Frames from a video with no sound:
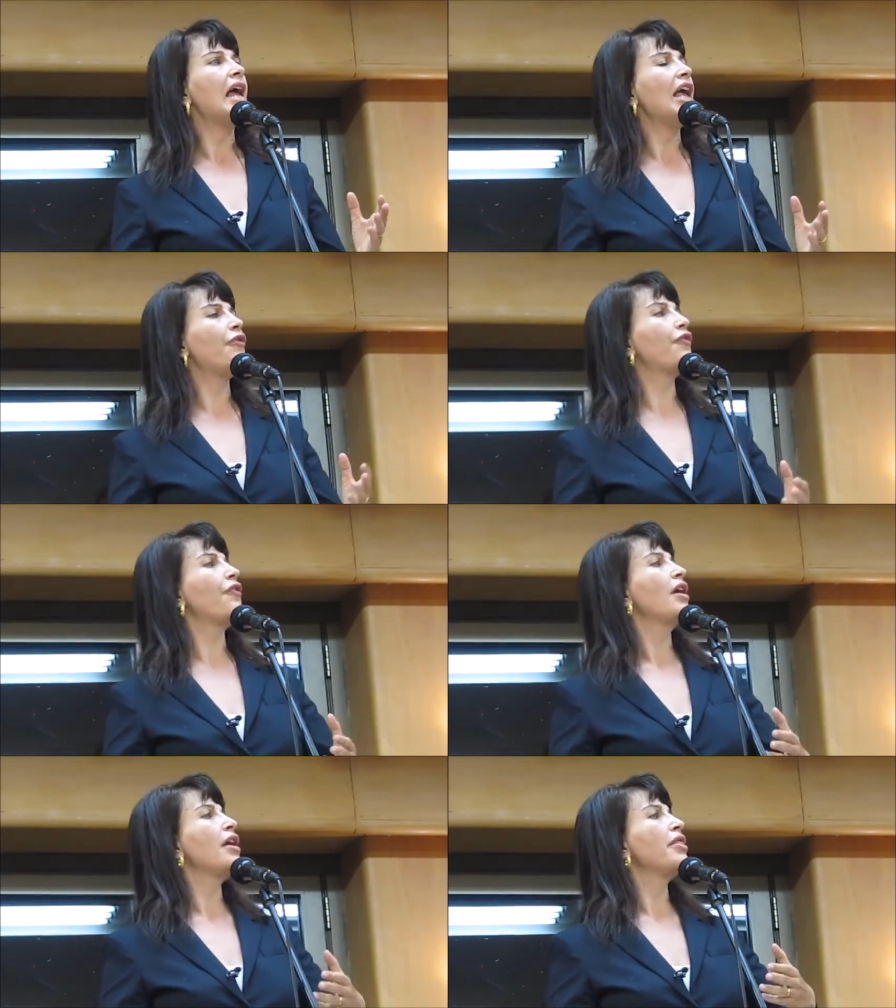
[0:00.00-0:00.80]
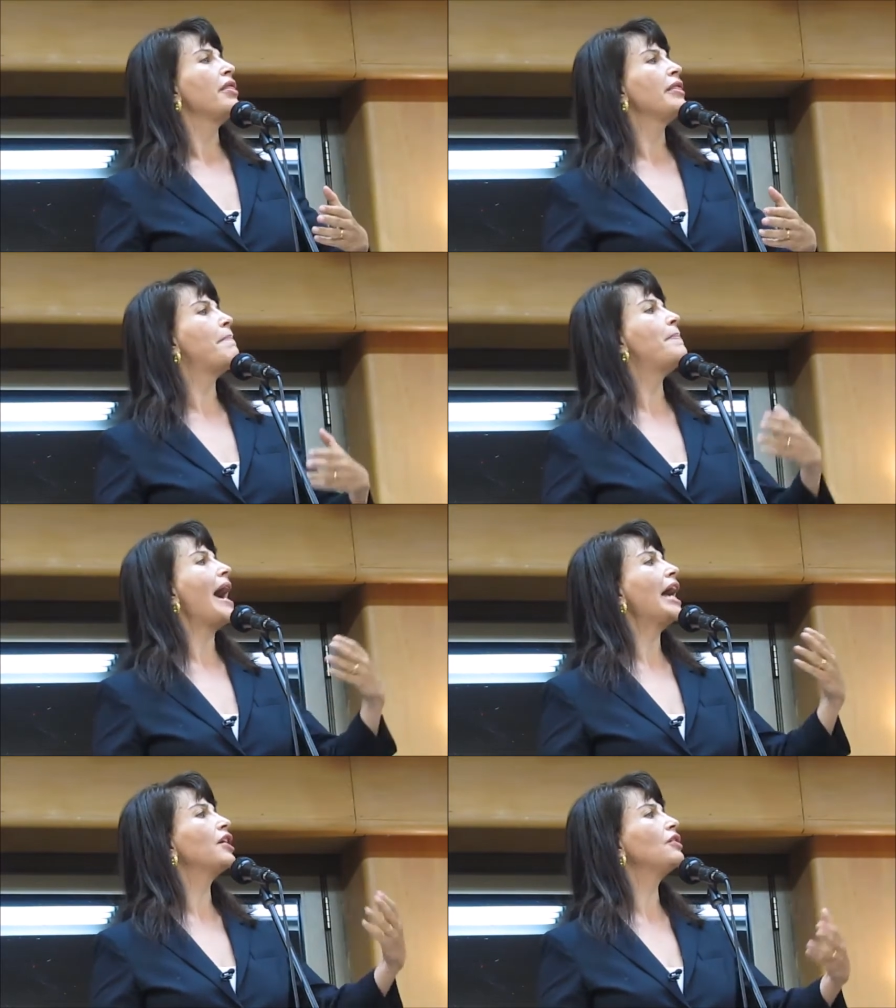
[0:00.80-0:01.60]
if the
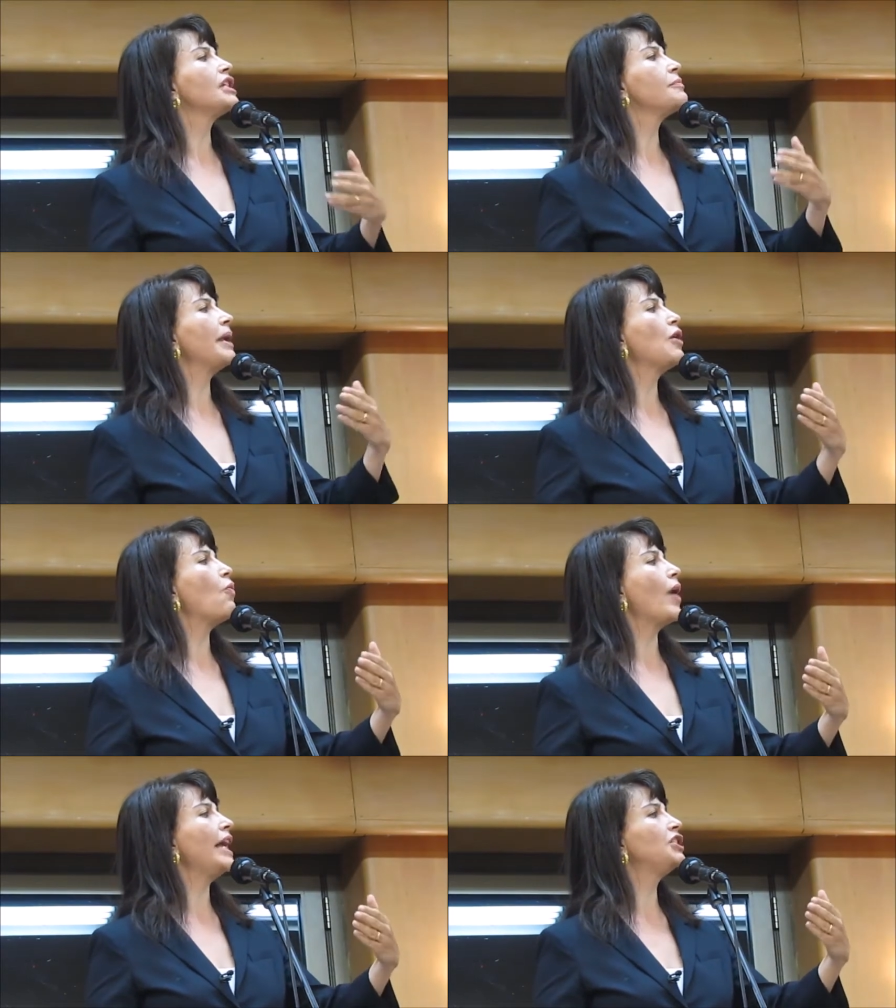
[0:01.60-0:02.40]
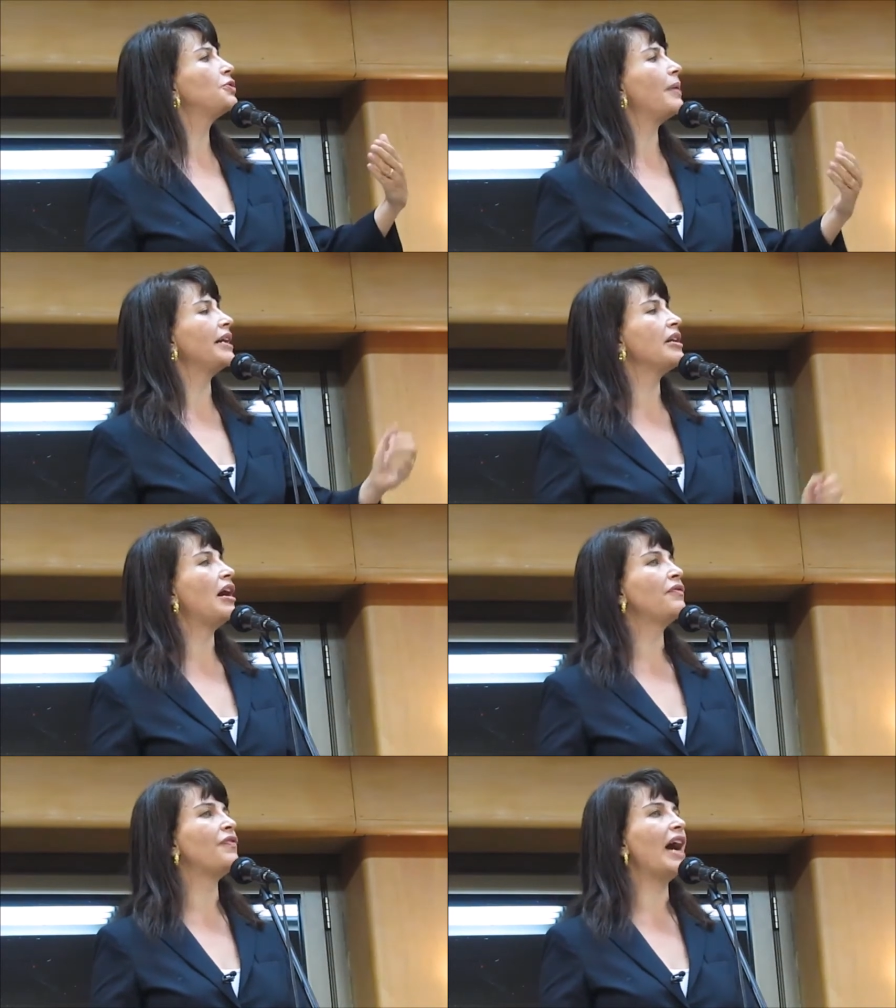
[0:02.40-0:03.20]
battle is being waged by
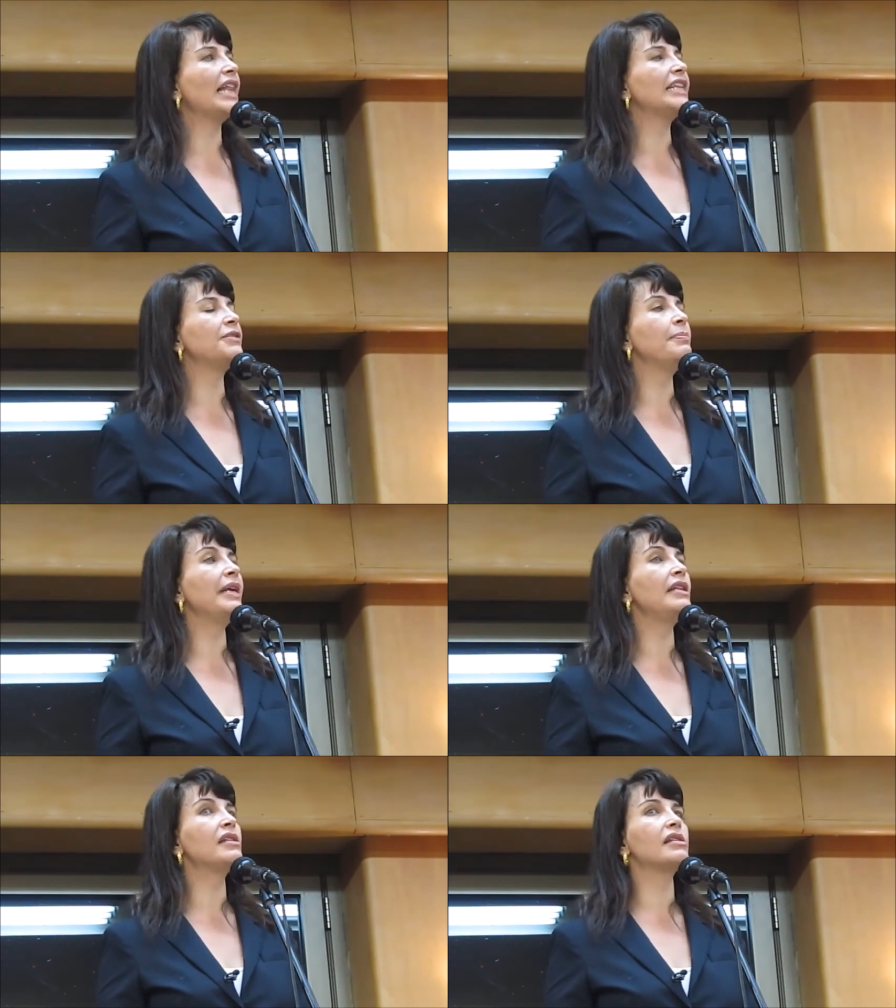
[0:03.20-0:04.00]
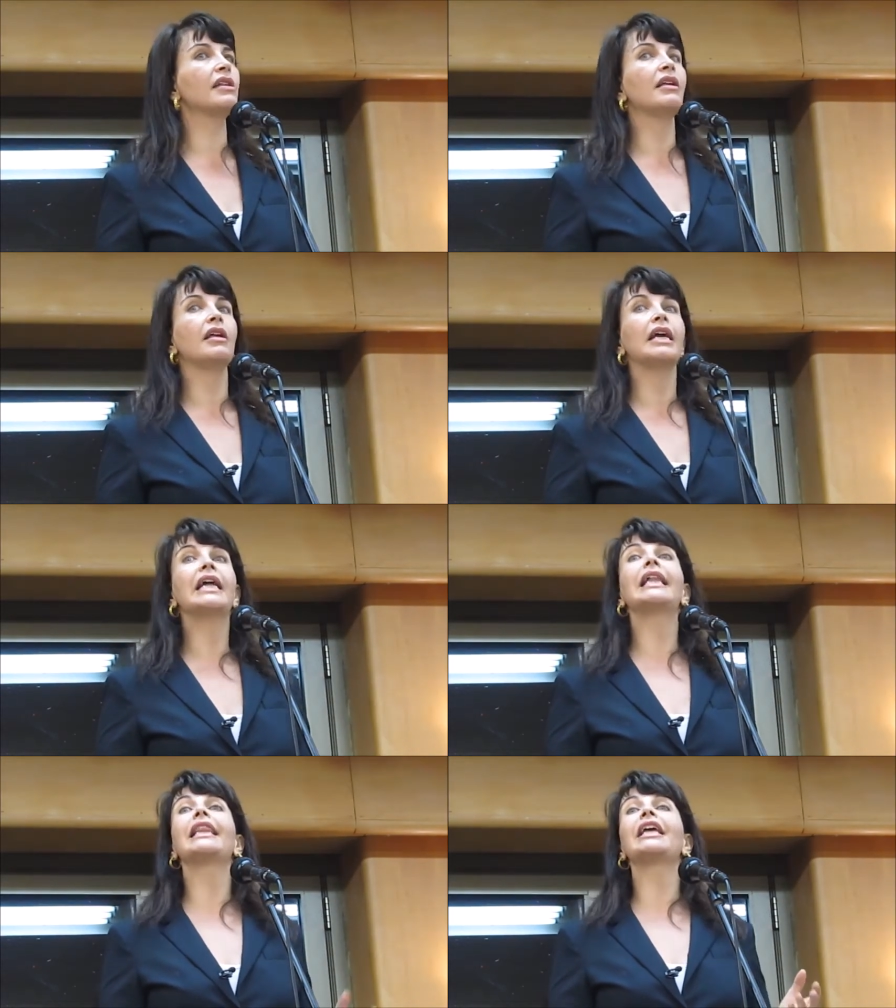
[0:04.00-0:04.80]
nonviolent means.
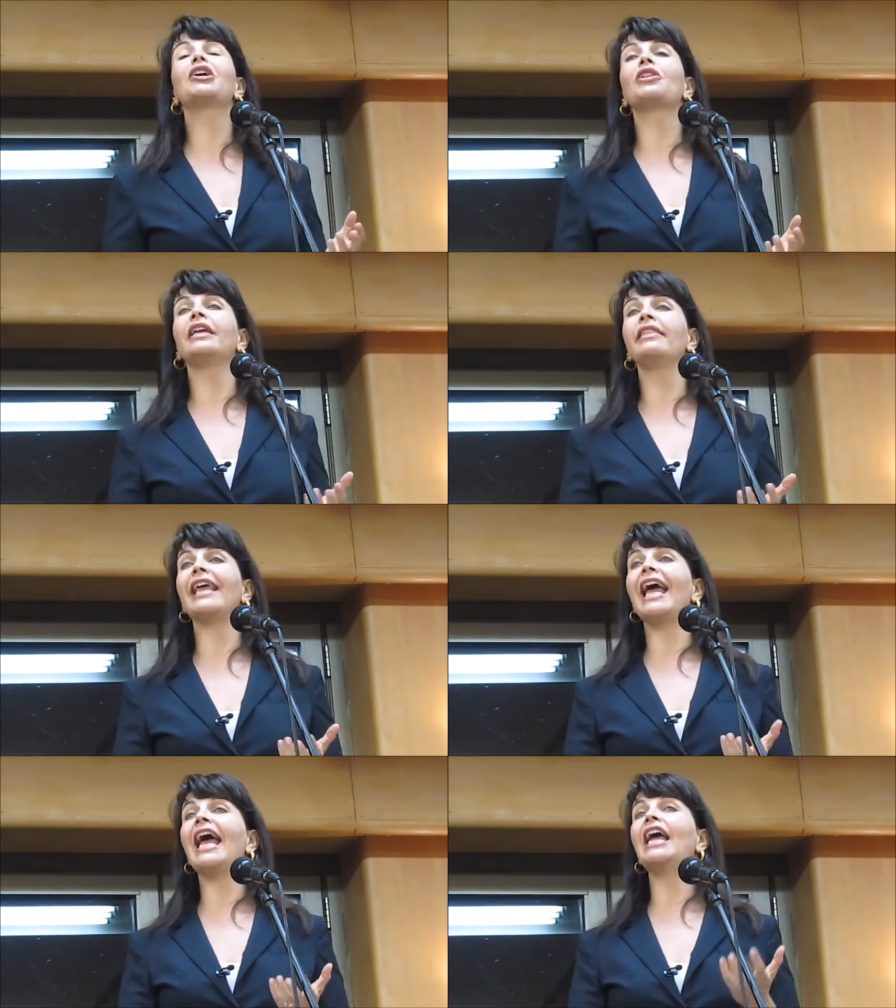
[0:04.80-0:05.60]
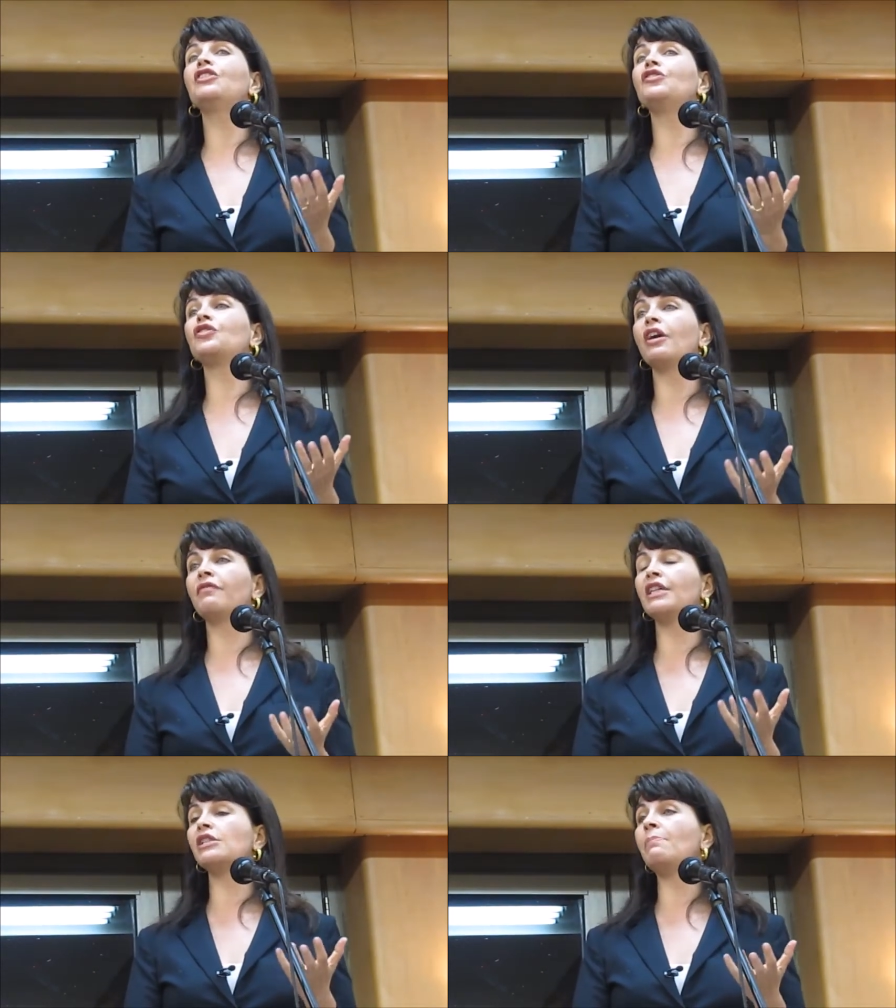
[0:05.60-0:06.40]
Clearly, the ends
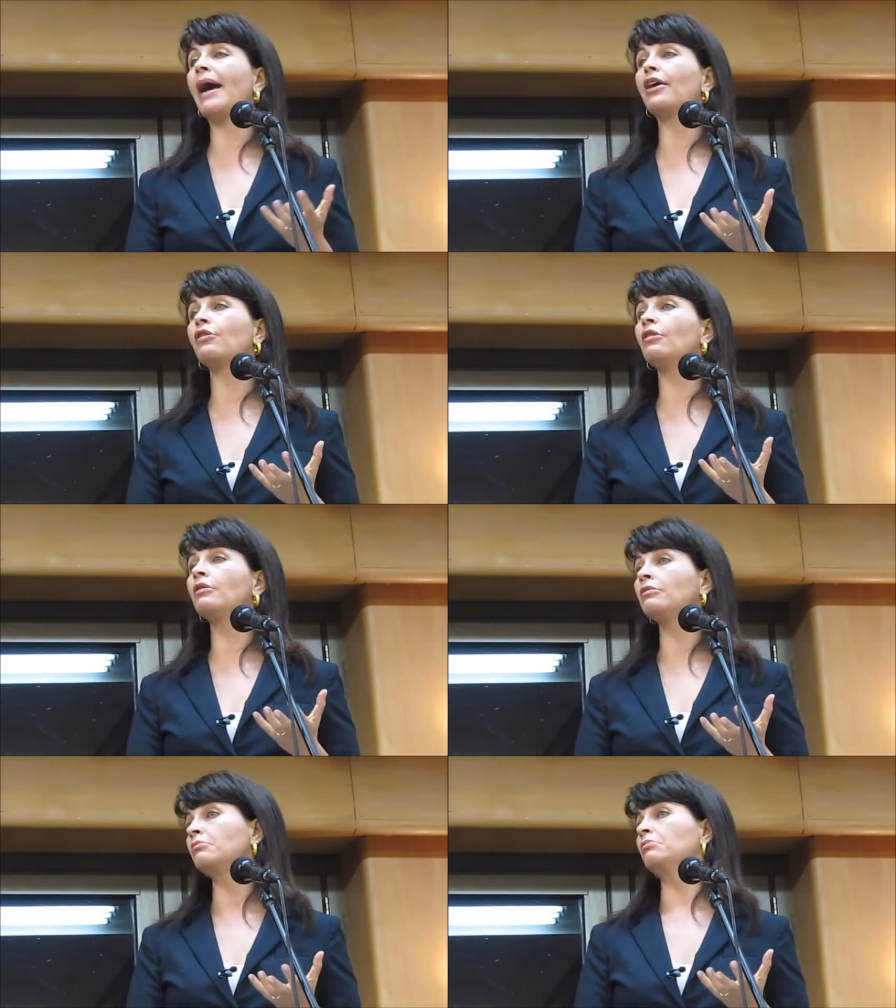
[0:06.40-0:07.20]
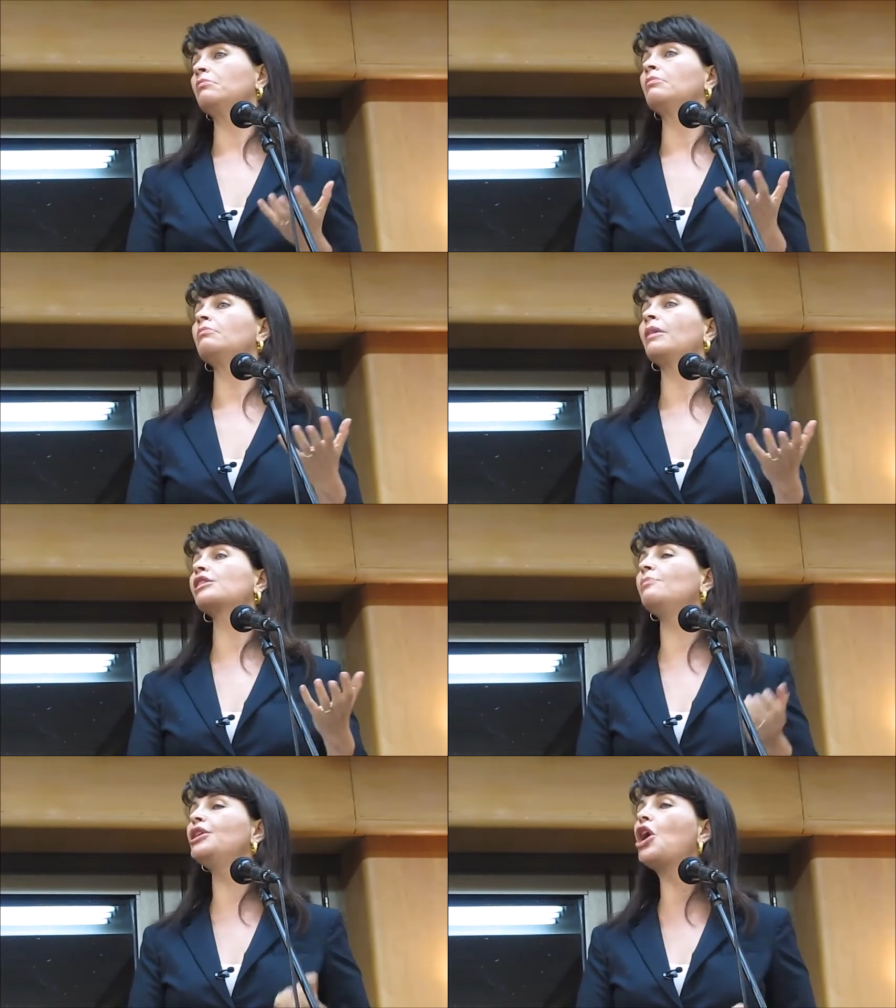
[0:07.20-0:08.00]
of this battle
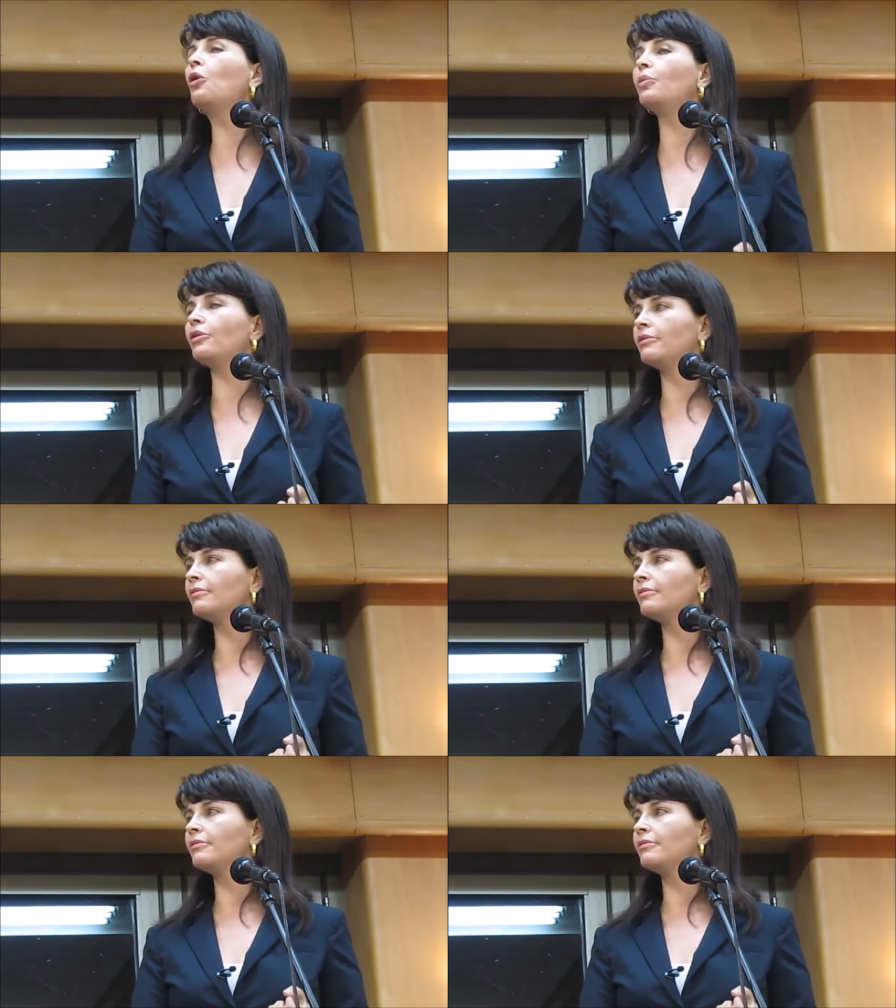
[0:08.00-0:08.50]
must be noble.